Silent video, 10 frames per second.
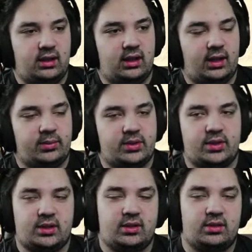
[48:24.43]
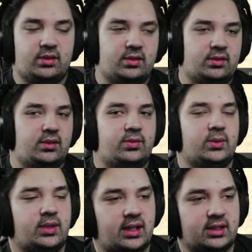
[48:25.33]
I restrict the, the fuel
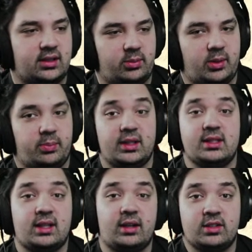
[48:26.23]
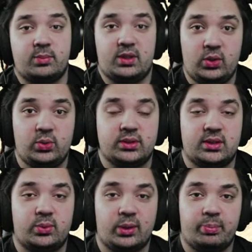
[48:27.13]
tanks a little bit. But these tires have been used.
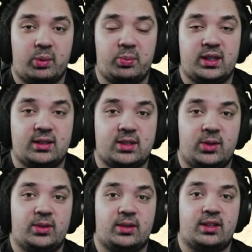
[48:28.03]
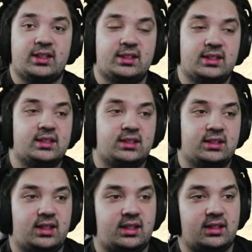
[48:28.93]
We're a bumpy Daytona, right? This isn't
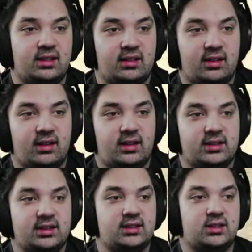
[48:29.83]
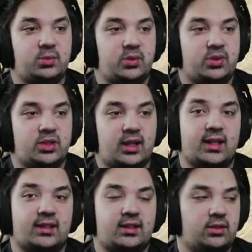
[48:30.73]
like, this isn't a smooth track.
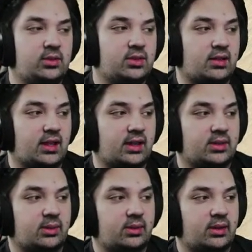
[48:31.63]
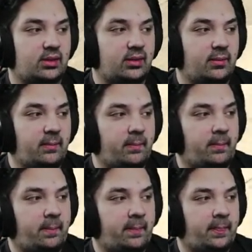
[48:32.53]
You use the tires around here.
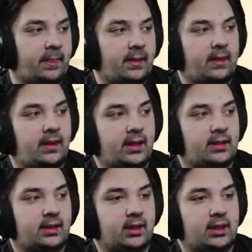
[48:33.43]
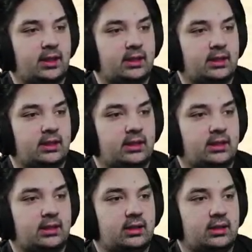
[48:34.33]
And, uh,
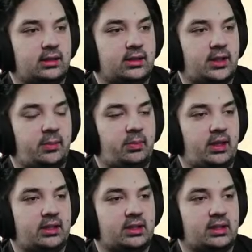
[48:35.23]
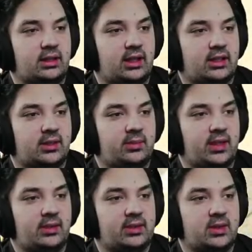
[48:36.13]
Champagne just locked him
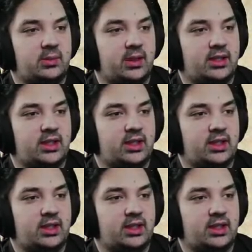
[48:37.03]
down too much